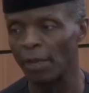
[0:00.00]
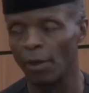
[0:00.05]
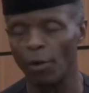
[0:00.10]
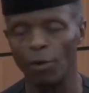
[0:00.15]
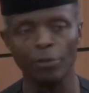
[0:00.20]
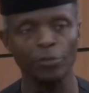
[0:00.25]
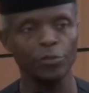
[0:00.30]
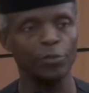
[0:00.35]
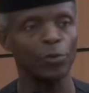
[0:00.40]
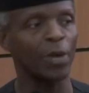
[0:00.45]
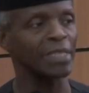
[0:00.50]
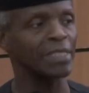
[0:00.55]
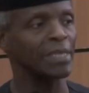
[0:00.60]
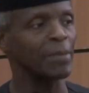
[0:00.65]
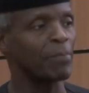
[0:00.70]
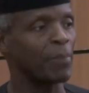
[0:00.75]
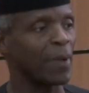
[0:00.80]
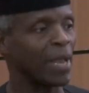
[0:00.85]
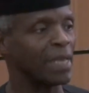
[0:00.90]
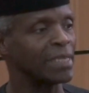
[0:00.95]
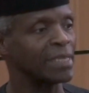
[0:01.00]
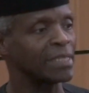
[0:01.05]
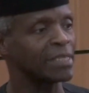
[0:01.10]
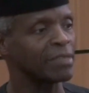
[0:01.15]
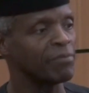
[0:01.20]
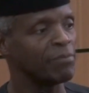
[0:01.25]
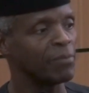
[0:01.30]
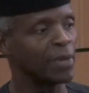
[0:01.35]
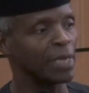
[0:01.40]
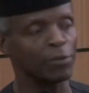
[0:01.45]
Also, as a
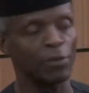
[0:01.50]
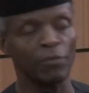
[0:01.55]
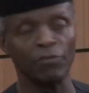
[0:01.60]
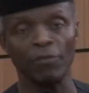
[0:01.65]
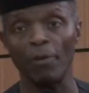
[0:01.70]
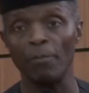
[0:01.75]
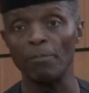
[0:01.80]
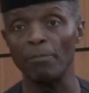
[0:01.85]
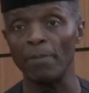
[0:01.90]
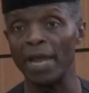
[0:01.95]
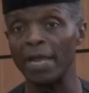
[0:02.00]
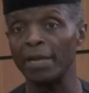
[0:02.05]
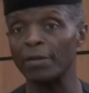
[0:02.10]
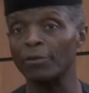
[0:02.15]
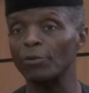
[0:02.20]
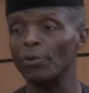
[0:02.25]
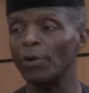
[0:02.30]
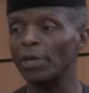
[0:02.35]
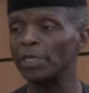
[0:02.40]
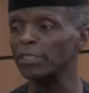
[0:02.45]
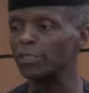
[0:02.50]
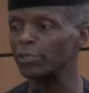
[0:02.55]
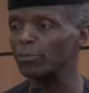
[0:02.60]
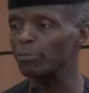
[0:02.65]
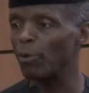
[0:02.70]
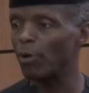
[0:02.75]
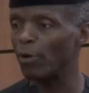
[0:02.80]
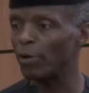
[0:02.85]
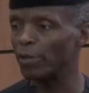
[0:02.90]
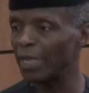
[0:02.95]
palliative measure for micro and
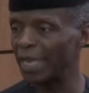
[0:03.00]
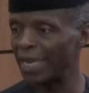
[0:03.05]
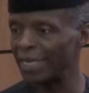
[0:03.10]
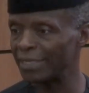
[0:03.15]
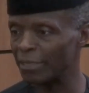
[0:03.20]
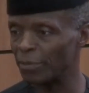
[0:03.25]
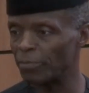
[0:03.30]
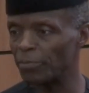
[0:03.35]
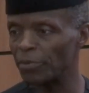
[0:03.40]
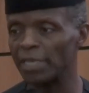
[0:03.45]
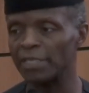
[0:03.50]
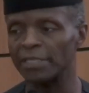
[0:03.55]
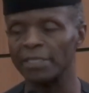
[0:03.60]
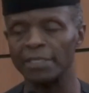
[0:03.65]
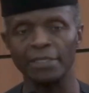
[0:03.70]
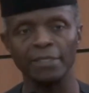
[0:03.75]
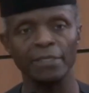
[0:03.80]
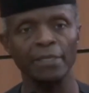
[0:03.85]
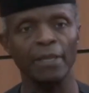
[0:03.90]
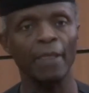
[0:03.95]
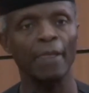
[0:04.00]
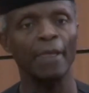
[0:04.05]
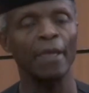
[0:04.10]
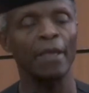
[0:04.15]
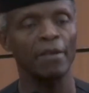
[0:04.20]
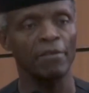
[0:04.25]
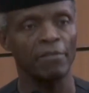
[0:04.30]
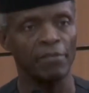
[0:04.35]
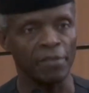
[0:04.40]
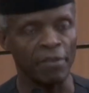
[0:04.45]
small enterprises,
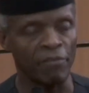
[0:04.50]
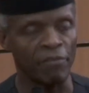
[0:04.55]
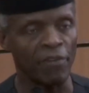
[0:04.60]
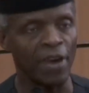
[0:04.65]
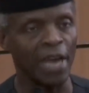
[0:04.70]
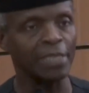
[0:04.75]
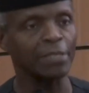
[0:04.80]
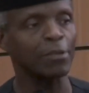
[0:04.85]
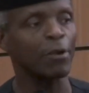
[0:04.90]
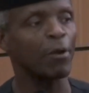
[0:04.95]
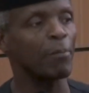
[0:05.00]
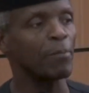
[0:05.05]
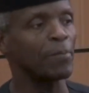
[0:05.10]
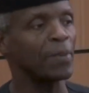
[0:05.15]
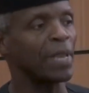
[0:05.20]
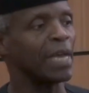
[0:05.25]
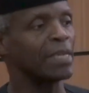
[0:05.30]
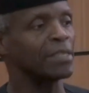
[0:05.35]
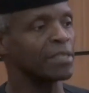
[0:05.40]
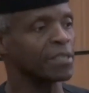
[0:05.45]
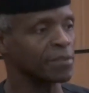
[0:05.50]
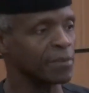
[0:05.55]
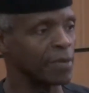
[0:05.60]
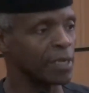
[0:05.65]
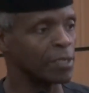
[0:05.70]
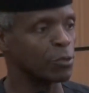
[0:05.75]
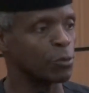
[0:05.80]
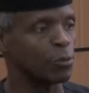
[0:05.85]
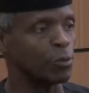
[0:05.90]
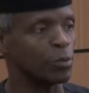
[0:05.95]
the VAT compliance
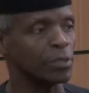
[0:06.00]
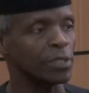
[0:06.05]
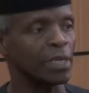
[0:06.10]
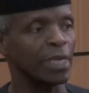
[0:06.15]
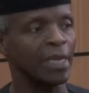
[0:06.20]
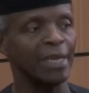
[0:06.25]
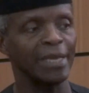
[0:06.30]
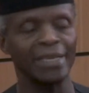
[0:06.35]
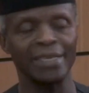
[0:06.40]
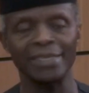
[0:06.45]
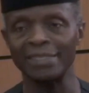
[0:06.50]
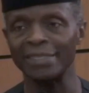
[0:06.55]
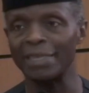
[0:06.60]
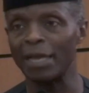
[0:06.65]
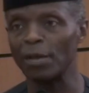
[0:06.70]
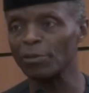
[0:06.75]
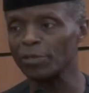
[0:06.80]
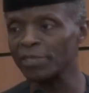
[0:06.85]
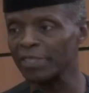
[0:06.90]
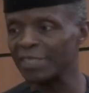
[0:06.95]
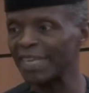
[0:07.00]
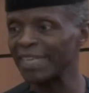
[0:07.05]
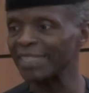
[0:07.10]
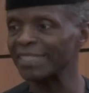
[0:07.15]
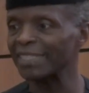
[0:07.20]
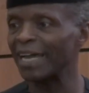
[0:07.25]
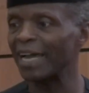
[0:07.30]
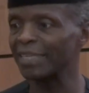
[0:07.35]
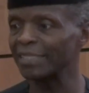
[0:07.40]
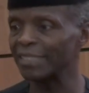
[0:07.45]
threshold is now
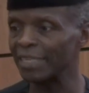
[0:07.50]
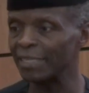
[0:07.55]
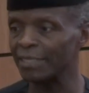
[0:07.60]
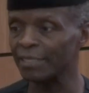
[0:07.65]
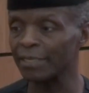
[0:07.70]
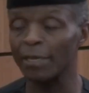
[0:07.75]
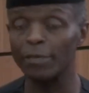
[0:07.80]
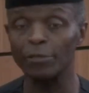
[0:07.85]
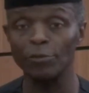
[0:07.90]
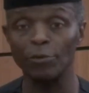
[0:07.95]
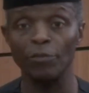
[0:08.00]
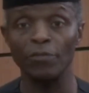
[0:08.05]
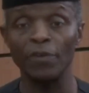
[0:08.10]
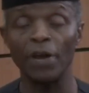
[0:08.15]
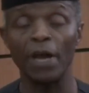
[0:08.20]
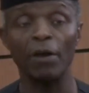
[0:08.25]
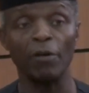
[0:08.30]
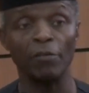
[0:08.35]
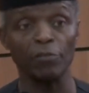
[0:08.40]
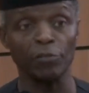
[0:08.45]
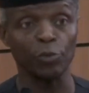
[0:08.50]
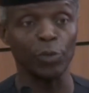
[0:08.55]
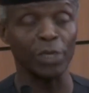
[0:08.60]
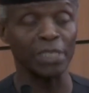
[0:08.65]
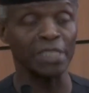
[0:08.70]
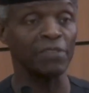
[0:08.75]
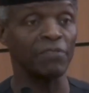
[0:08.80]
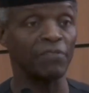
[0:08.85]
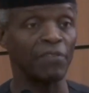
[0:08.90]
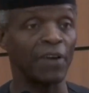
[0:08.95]
set at a turnover of
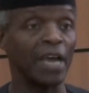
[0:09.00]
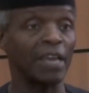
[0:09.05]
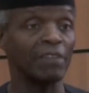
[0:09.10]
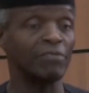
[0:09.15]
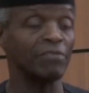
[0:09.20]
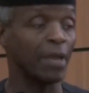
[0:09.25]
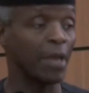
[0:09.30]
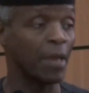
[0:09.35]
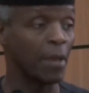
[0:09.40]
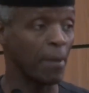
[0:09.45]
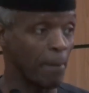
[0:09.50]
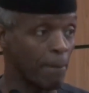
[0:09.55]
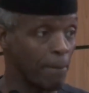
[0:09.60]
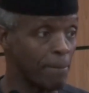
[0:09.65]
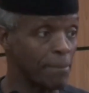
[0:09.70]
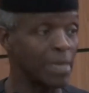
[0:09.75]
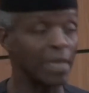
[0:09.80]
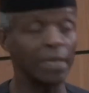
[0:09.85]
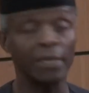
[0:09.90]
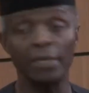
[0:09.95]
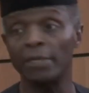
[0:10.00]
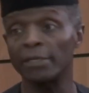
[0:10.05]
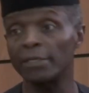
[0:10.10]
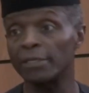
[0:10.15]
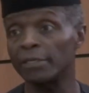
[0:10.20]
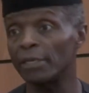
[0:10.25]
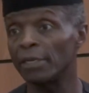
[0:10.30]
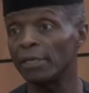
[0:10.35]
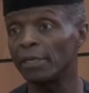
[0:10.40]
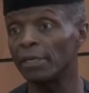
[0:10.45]
25
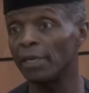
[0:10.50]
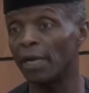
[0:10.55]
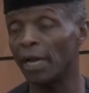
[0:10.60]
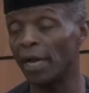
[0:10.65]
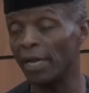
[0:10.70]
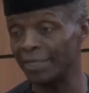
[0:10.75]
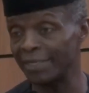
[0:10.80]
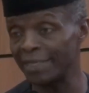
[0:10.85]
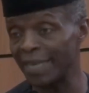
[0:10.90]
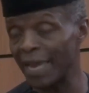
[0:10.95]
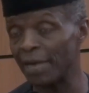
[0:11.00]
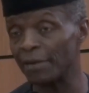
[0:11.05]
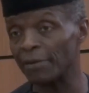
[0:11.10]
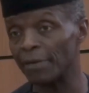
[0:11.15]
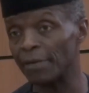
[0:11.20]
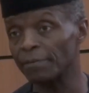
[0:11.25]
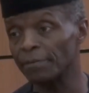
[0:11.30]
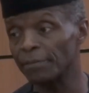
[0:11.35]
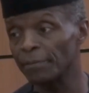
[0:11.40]
million uh, naira.